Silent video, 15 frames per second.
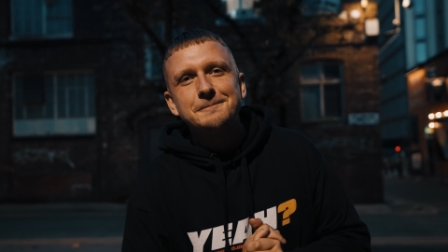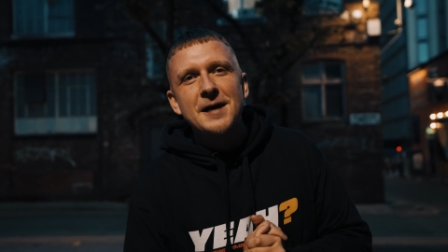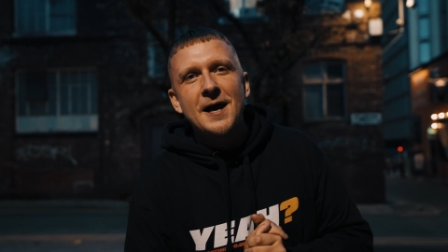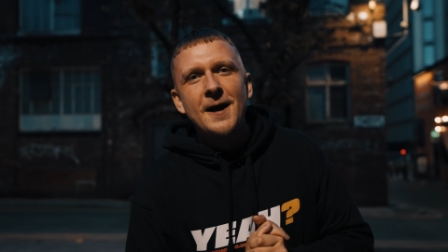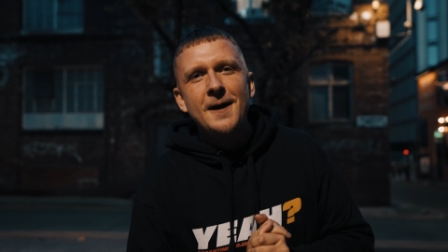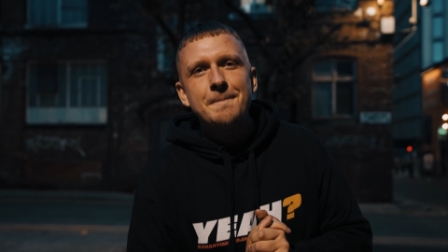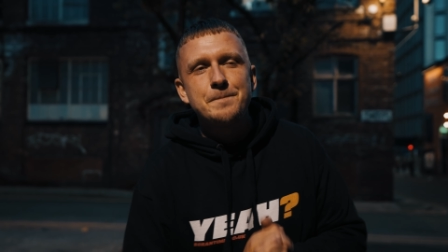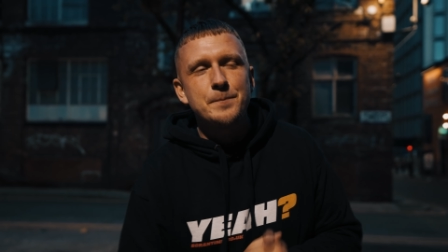
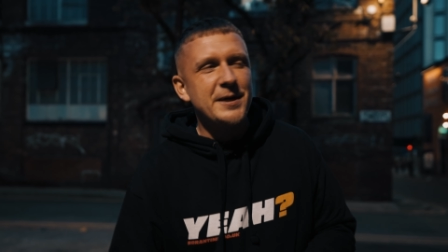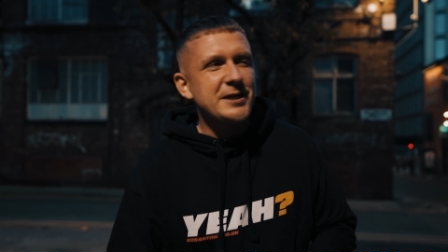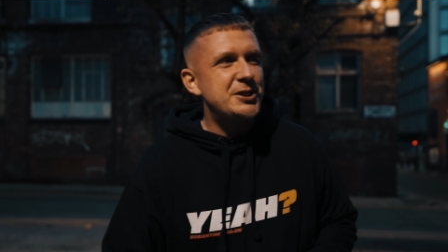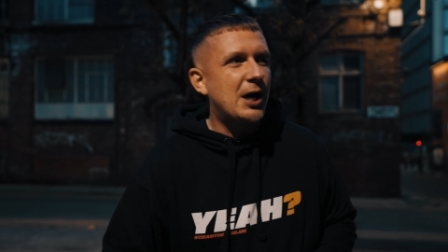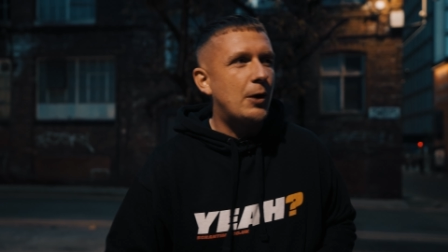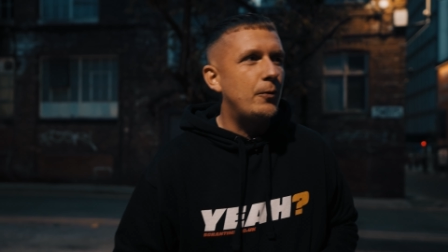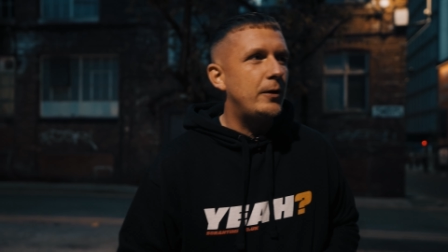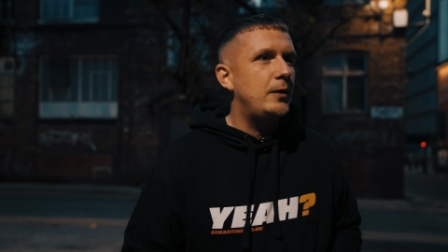Eh? Big
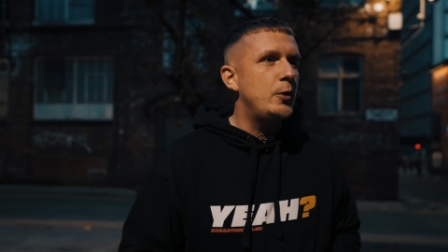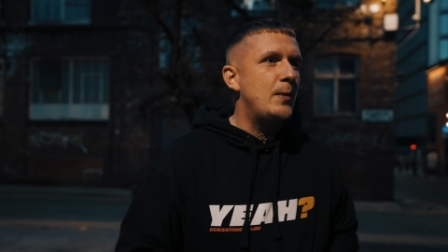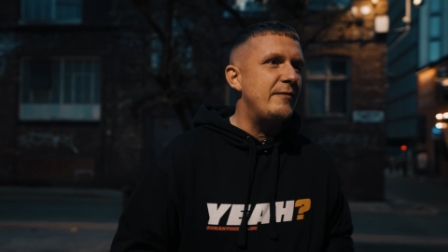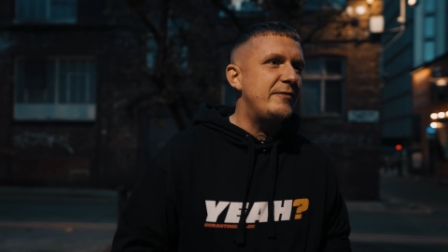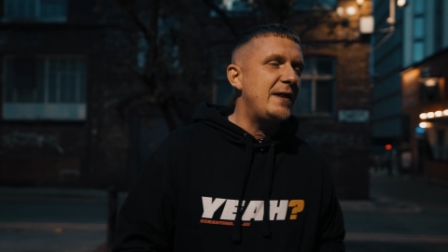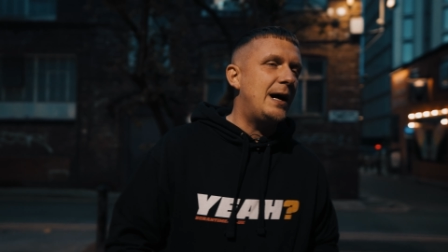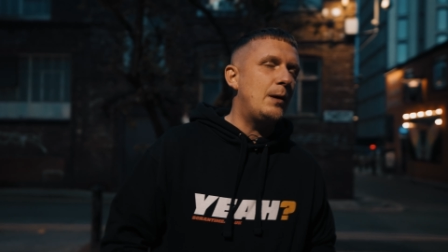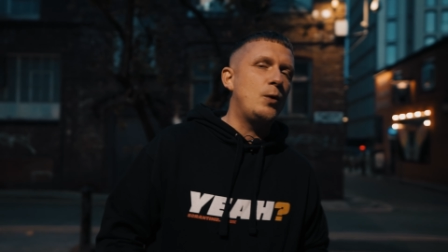shout,
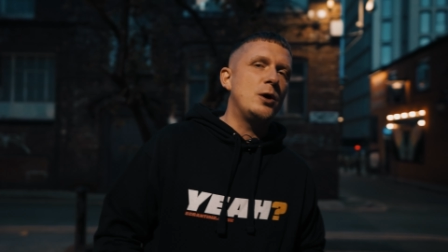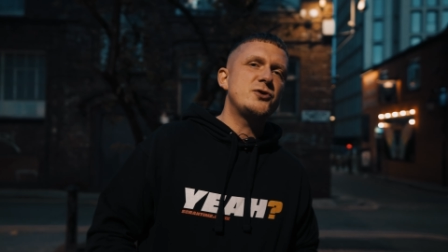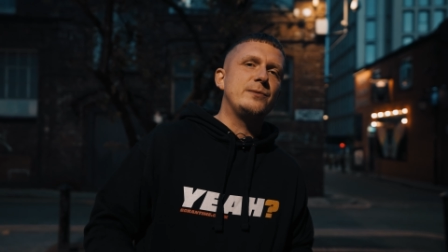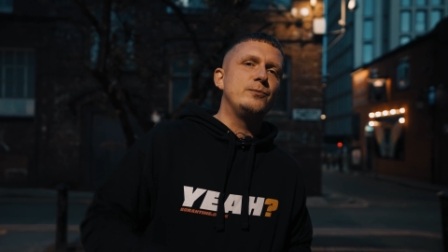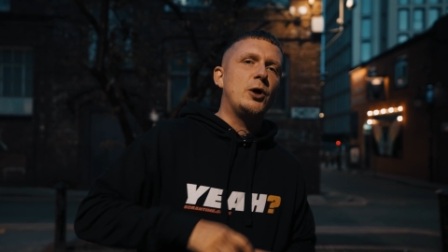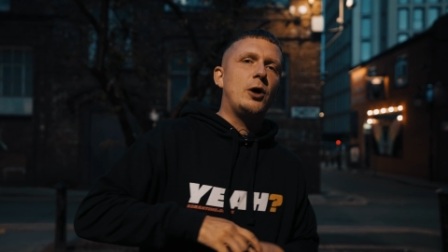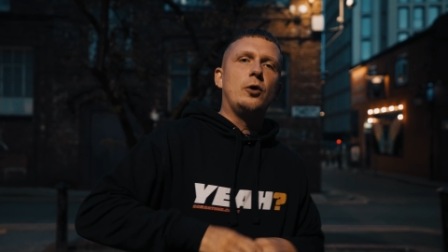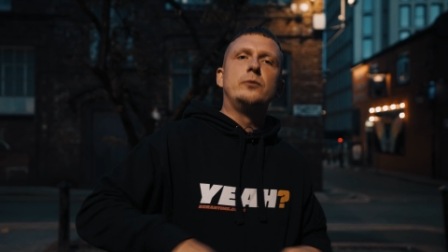whoever that was.
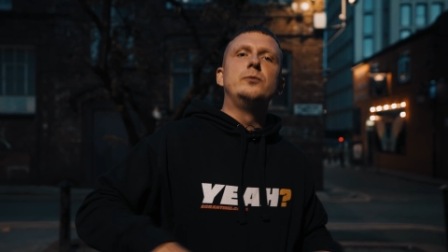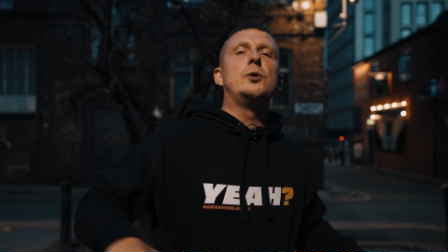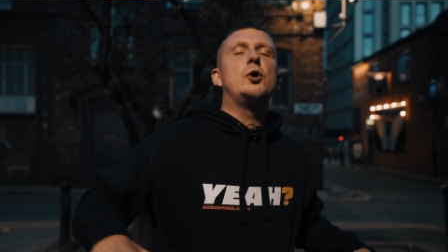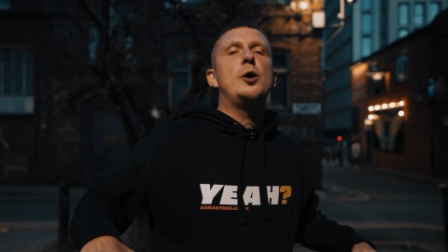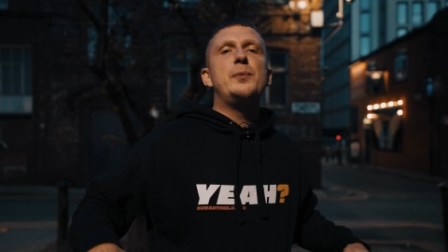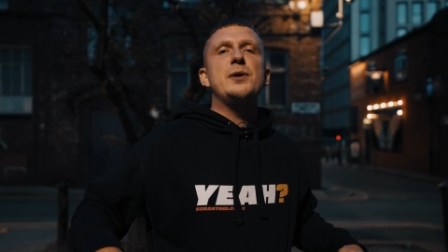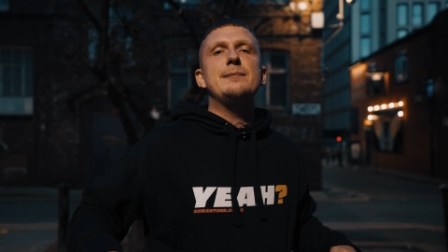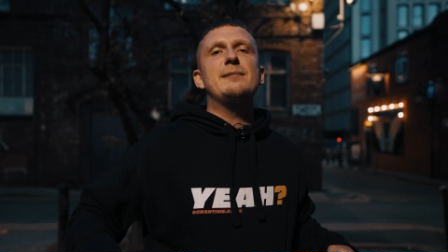I'm not
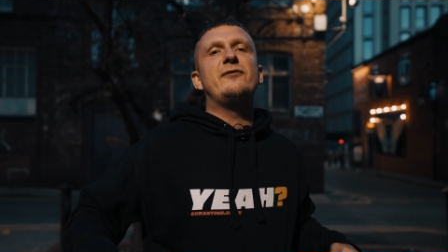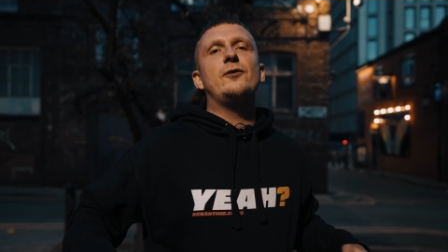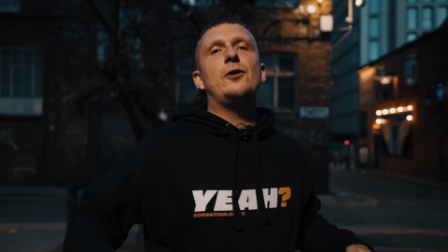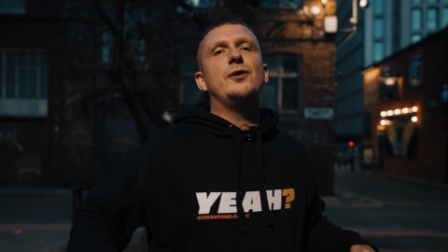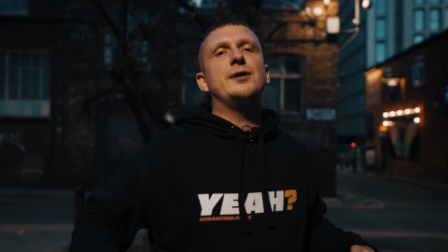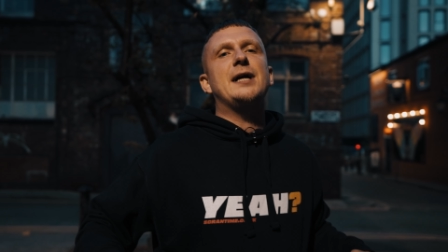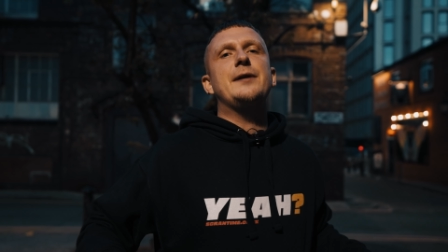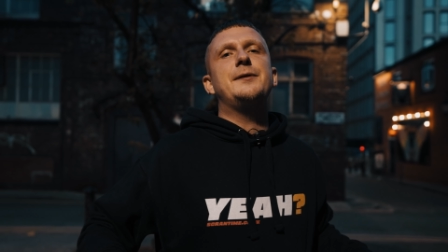opening my
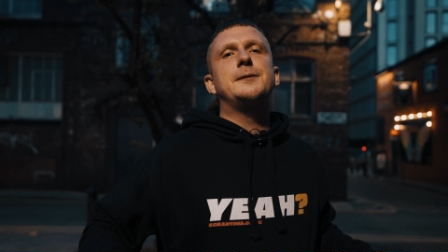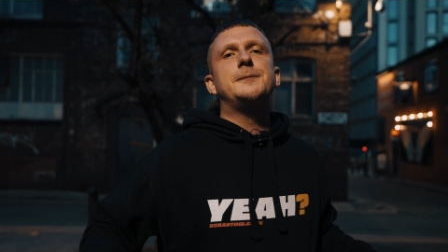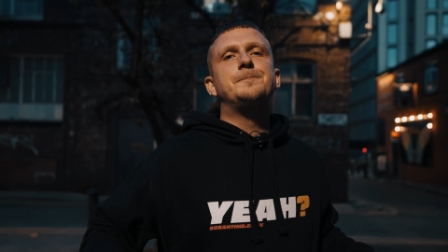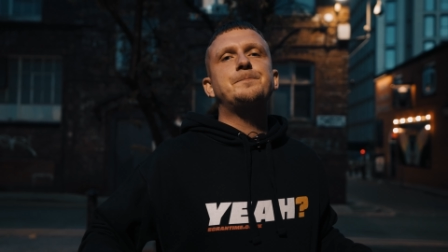phone again.